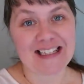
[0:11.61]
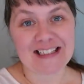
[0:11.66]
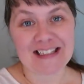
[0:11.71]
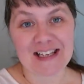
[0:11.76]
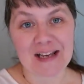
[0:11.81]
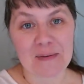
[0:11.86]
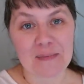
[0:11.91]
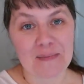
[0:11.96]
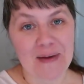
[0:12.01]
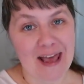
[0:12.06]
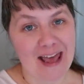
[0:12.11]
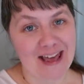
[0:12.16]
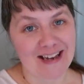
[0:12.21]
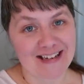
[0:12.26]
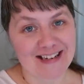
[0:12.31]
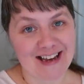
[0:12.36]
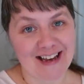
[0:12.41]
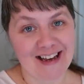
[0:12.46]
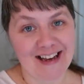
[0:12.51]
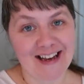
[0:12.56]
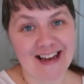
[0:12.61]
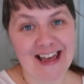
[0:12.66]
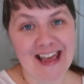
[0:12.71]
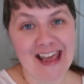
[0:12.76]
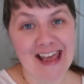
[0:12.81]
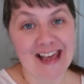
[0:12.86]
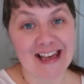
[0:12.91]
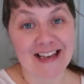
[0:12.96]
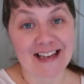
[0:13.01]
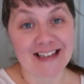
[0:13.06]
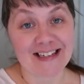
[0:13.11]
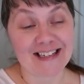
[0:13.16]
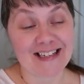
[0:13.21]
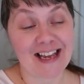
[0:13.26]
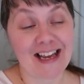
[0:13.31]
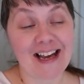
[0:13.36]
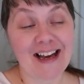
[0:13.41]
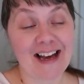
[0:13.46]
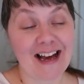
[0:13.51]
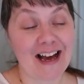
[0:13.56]
it's Amanda, and
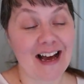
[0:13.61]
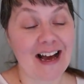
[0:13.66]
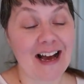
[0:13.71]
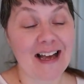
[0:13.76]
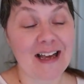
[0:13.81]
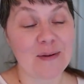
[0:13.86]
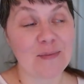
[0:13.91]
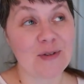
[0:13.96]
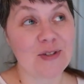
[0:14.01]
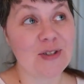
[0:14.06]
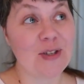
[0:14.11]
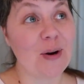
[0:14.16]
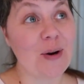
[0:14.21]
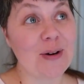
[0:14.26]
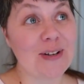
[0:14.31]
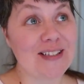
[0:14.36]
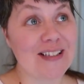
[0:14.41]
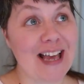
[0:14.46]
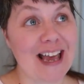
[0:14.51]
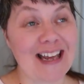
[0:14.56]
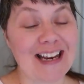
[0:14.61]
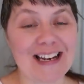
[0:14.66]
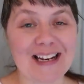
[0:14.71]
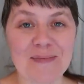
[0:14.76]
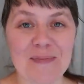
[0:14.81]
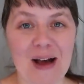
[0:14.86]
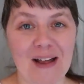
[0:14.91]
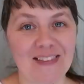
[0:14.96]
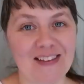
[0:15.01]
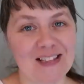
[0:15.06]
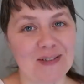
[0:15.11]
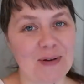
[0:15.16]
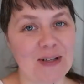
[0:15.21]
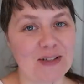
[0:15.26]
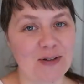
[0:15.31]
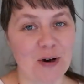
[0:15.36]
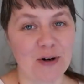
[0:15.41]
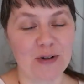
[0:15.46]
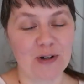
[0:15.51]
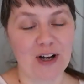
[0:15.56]
I am so excited about this
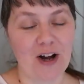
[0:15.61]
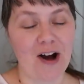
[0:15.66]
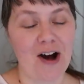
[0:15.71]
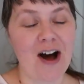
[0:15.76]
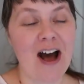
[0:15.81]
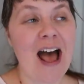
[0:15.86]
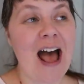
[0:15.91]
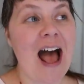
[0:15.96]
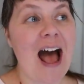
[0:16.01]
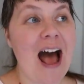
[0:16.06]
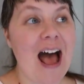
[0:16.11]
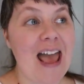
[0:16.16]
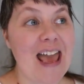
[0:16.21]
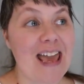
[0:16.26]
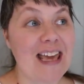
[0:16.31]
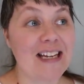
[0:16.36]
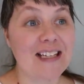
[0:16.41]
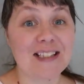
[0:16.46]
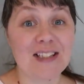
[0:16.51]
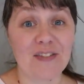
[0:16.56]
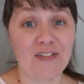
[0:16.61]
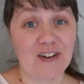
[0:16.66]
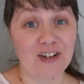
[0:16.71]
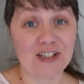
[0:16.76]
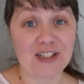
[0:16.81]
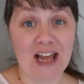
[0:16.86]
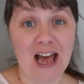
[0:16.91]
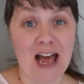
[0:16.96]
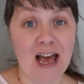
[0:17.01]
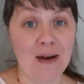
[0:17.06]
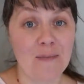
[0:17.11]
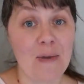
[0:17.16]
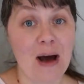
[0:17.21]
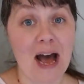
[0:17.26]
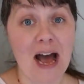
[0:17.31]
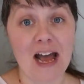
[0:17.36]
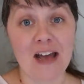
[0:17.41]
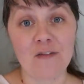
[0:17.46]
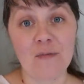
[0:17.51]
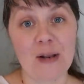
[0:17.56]
week's grocery haul. It is the first time
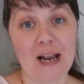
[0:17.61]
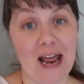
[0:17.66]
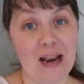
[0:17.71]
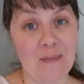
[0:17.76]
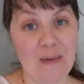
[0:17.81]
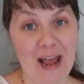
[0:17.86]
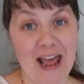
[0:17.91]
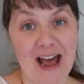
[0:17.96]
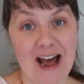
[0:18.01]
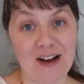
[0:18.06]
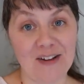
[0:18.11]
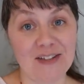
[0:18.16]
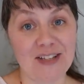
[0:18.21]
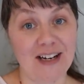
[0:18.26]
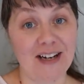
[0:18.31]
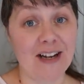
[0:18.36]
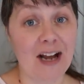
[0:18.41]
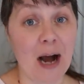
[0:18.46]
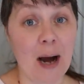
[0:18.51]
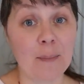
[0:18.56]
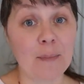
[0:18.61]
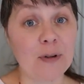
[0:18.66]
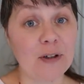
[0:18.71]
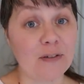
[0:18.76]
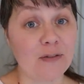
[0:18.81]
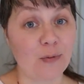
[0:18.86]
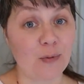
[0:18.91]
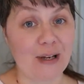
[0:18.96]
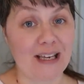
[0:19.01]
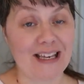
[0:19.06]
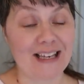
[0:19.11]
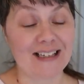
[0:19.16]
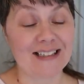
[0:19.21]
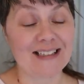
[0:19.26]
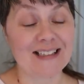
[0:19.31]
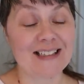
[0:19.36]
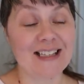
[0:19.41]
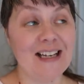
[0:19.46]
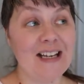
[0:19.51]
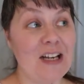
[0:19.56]
I've been out of my house in a couple of
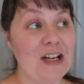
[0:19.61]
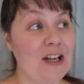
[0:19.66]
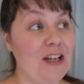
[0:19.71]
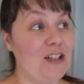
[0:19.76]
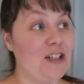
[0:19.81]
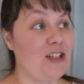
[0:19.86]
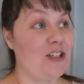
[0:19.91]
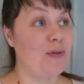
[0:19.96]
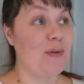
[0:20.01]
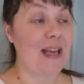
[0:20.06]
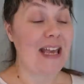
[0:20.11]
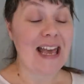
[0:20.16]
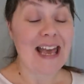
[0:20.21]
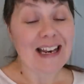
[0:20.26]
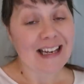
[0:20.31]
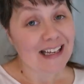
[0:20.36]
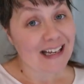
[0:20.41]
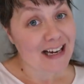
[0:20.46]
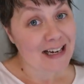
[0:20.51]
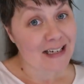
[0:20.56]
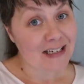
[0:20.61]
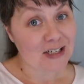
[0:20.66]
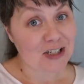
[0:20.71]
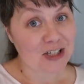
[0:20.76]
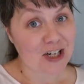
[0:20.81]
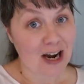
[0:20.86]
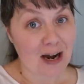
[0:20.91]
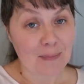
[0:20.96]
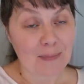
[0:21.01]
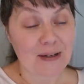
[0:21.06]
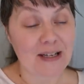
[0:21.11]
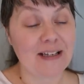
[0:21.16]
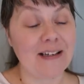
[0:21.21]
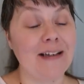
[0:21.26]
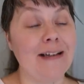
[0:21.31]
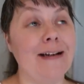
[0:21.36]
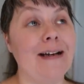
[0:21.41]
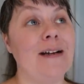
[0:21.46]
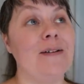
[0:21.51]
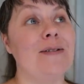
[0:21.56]
weeks to do any kind of
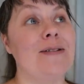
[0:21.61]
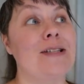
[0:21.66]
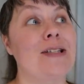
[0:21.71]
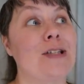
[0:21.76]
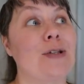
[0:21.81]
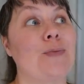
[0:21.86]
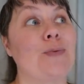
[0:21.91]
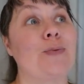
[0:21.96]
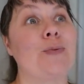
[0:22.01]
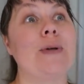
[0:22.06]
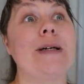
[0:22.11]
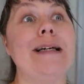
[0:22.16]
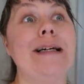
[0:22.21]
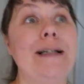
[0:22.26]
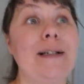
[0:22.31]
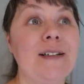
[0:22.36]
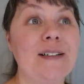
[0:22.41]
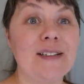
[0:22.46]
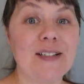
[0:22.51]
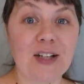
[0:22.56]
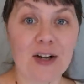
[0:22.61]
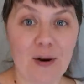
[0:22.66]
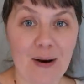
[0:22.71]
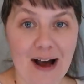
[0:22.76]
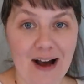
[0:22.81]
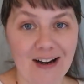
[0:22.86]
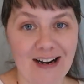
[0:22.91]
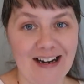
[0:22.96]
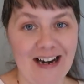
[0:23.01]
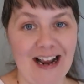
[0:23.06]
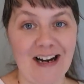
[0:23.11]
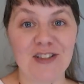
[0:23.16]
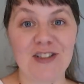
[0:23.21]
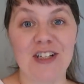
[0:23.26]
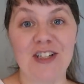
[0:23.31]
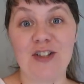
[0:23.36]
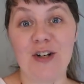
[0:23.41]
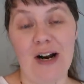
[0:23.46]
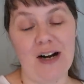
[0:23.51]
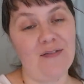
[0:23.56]
shopping, and I was thrilled to go out and
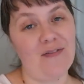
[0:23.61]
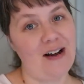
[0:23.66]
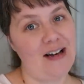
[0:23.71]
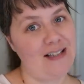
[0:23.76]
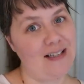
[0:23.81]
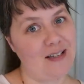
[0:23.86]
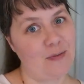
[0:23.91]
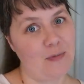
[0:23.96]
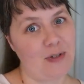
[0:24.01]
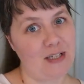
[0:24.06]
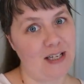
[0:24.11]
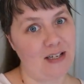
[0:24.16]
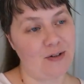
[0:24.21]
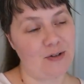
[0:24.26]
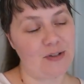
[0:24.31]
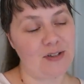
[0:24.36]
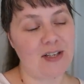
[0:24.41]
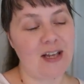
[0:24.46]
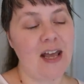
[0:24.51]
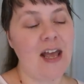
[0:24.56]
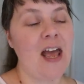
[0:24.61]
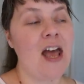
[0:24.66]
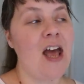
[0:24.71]
actually try to find some deals.